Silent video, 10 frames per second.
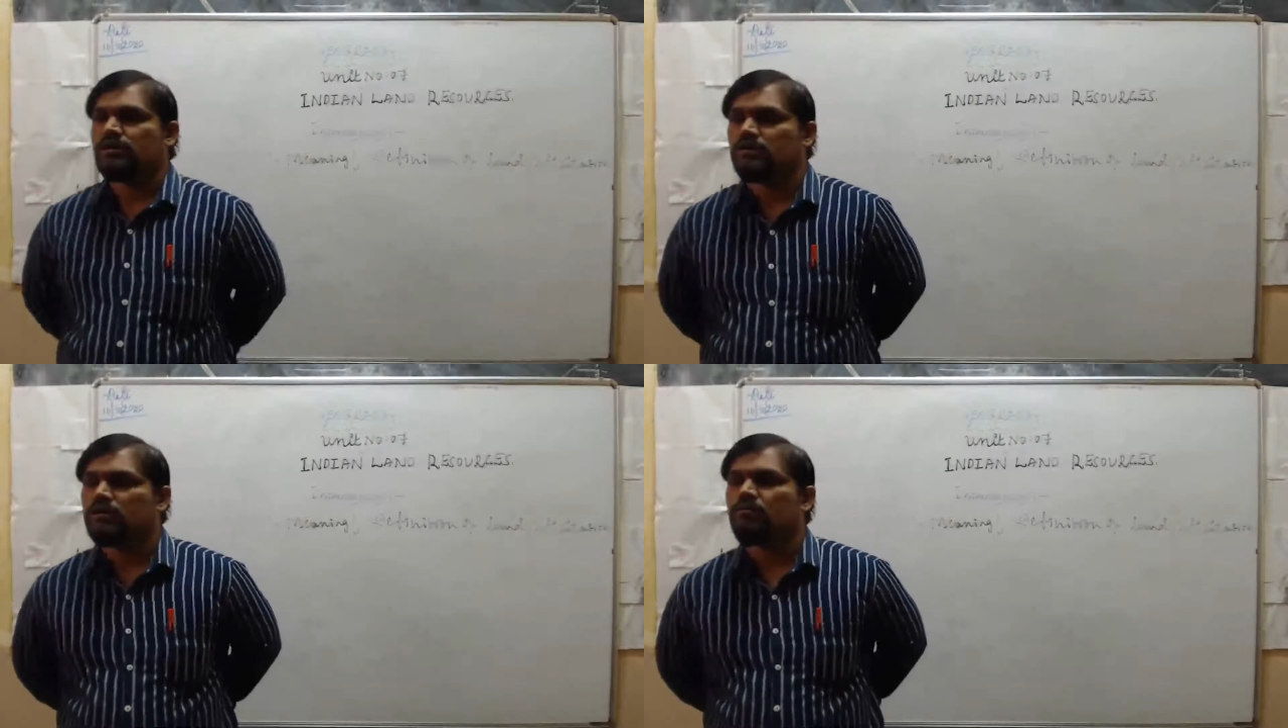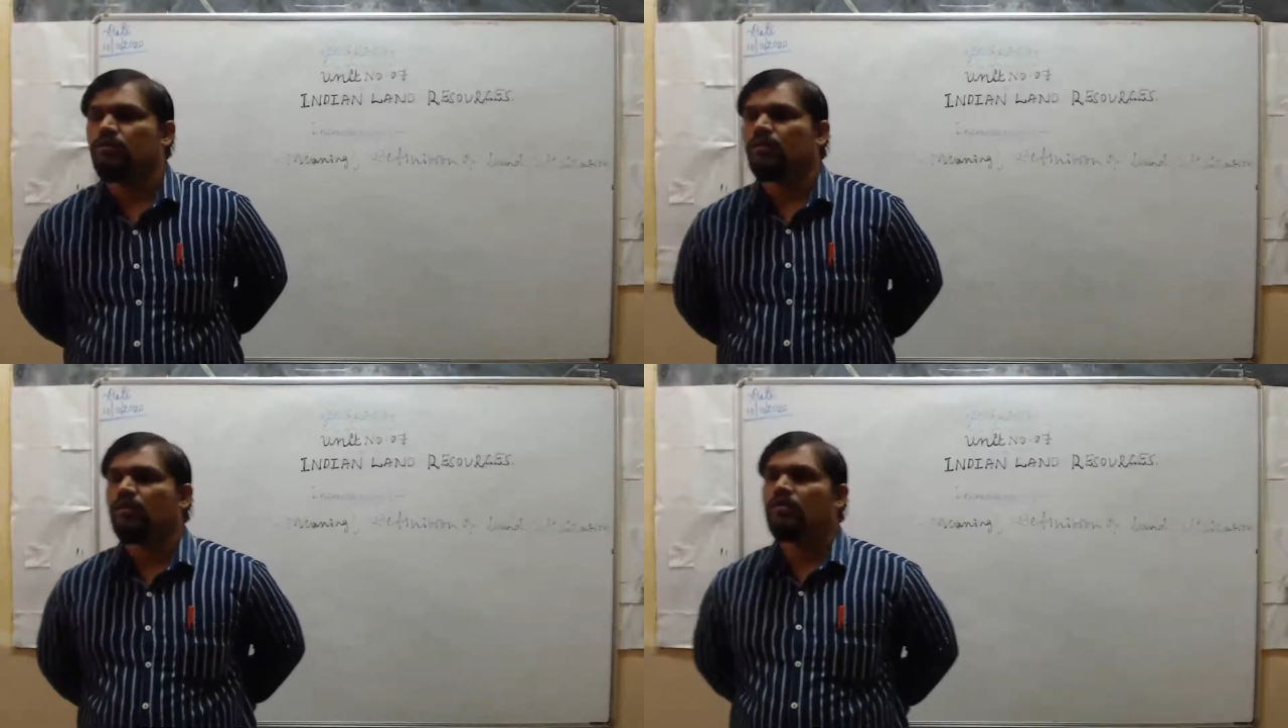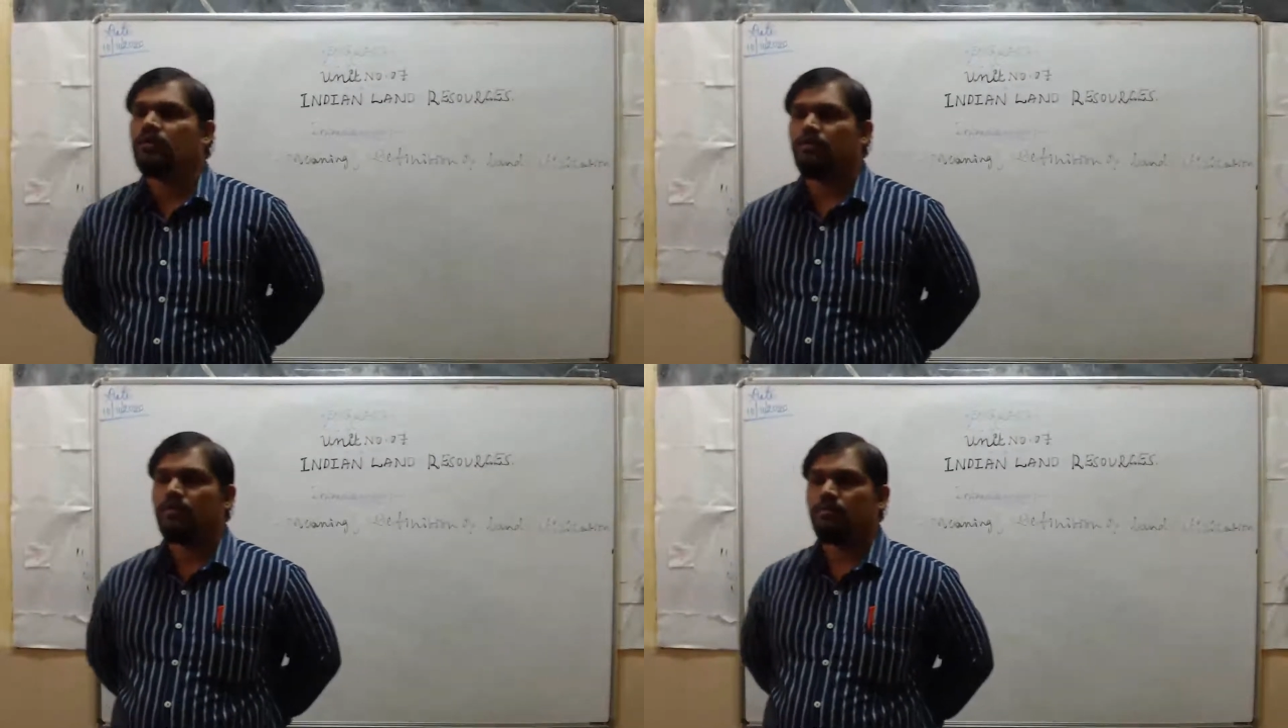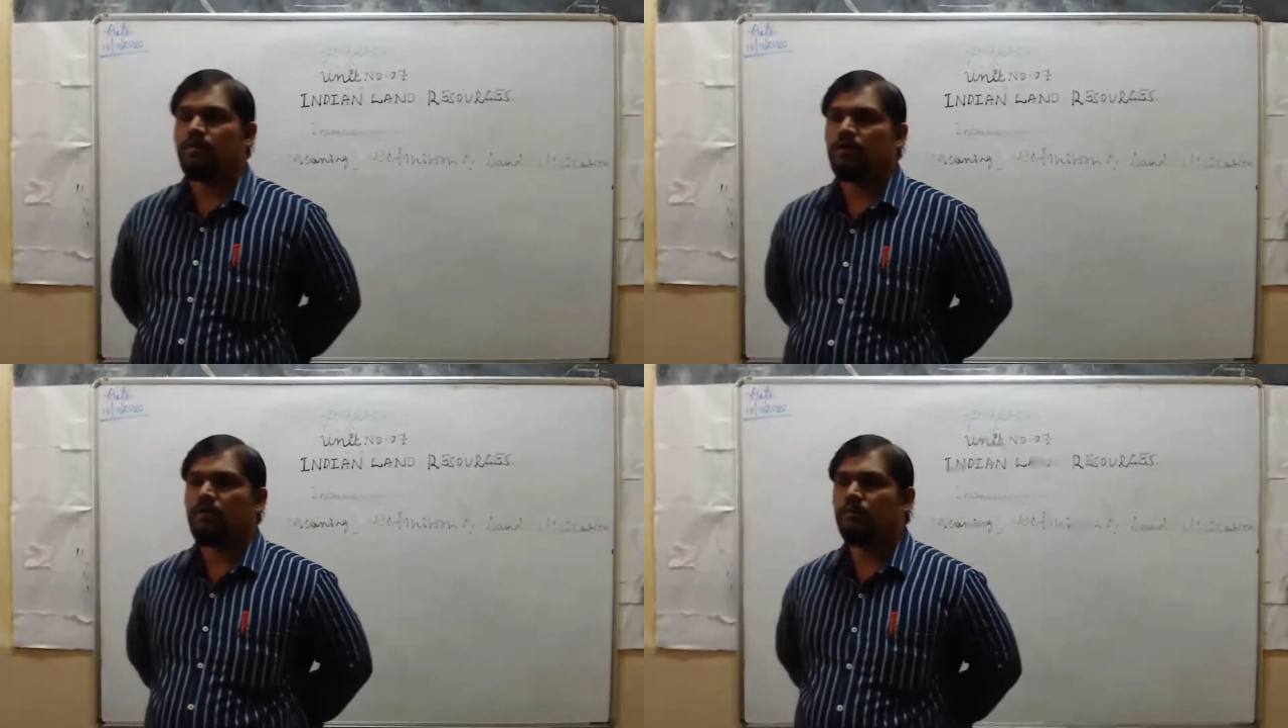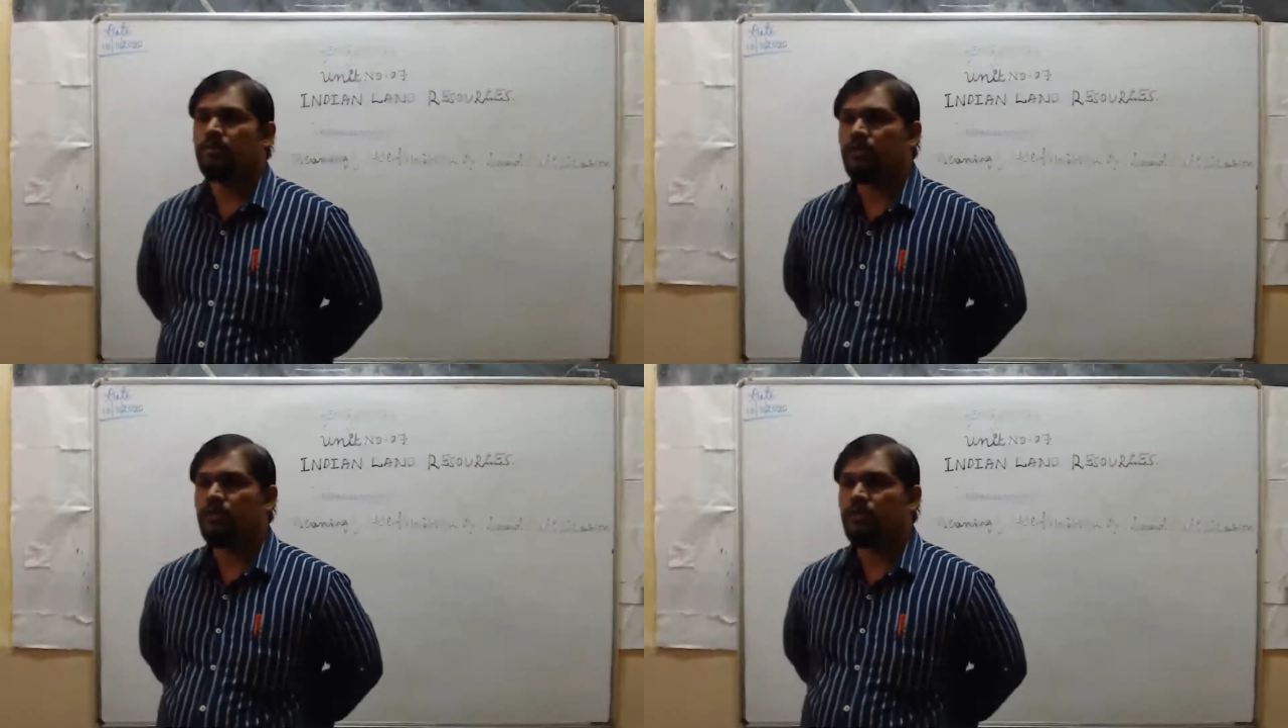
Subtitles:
the overall development of the